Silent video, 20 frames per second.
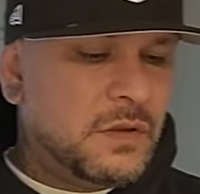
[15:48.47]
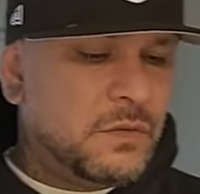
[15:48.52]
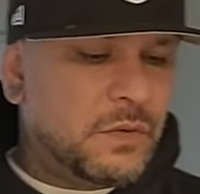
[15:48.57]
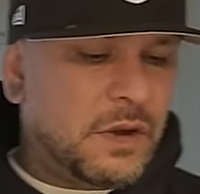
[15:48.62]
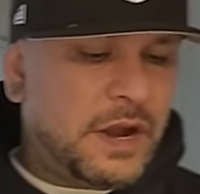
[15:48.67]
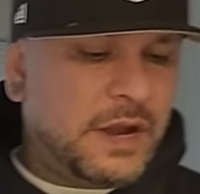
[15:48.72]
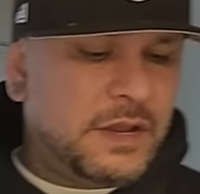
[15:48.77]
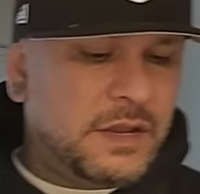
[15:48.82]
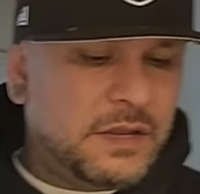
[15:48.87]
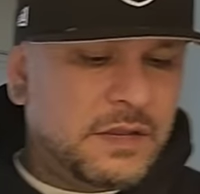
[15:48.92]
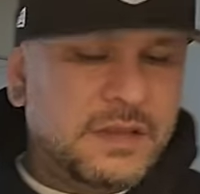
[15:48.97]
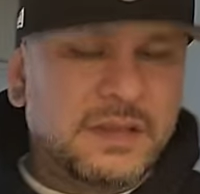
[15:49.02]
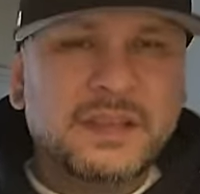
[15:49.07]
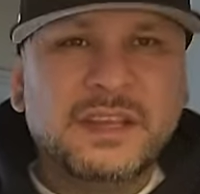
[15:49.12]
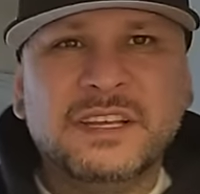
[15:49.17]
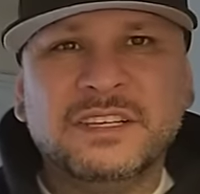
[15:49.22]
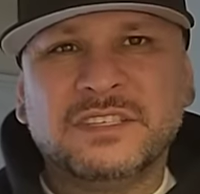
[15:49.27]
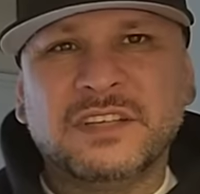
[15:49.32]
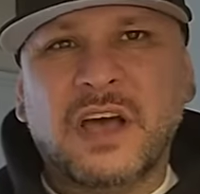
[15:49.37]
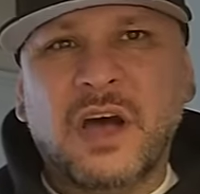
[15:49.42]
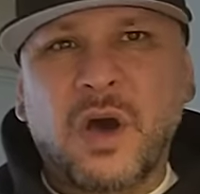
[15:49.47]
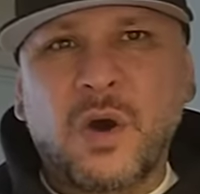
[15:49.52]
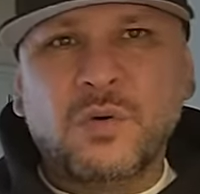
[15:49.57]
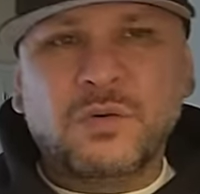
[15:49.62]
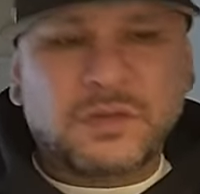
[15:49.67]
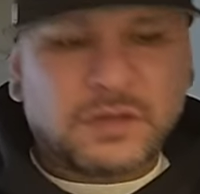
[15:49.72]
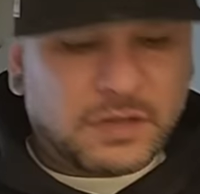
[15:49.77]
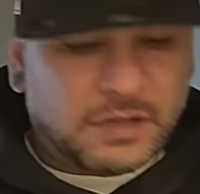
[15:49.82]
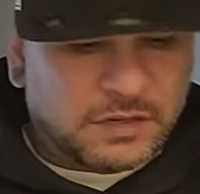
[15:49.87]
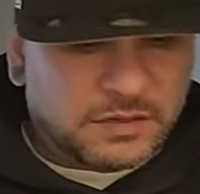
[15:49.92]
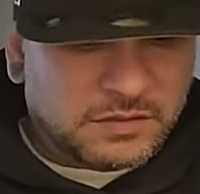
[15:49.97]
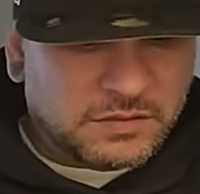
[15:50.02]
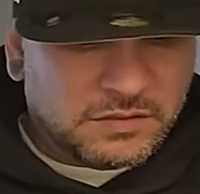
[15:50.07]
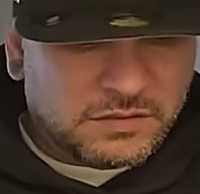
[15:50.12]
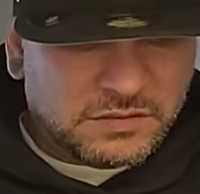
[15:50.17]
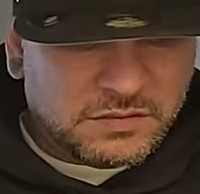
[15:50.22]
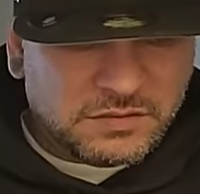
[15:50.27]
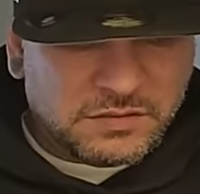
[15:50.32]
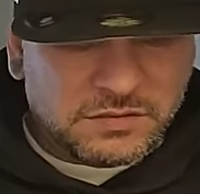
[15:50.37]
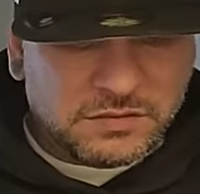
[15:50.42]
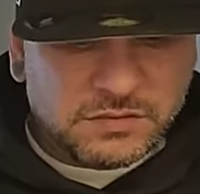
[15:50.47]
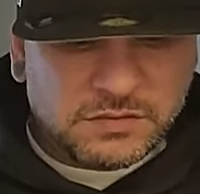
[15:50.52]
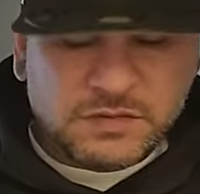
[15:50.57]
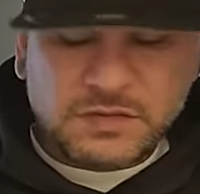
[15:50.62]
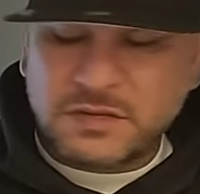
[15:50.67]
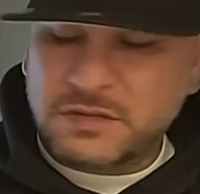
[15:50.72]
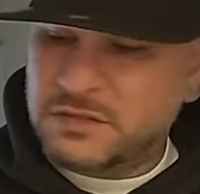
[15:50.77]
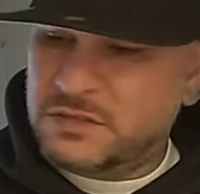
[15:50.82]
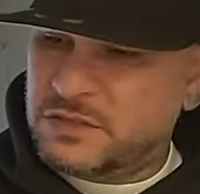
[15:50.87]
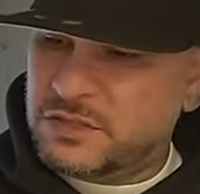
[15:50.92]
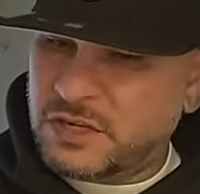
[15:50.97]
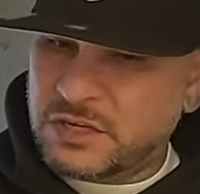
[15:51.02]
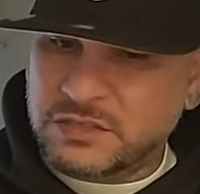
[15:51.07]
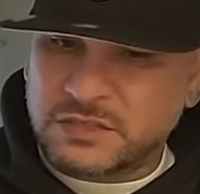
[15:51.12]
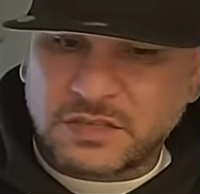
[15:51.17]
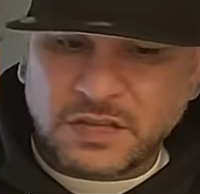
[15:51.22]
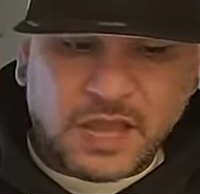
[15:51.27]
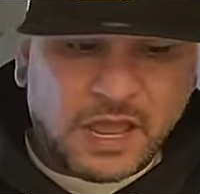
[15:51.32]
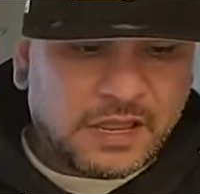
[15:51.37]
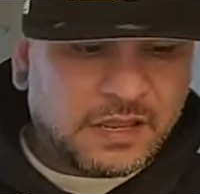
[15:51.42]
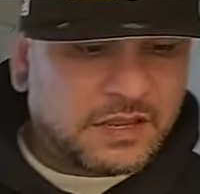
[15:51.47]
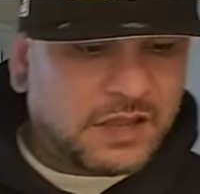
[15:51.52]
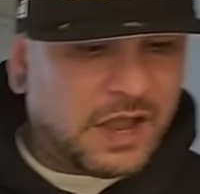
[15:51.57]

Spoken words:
Right? Is Oakland. It's just like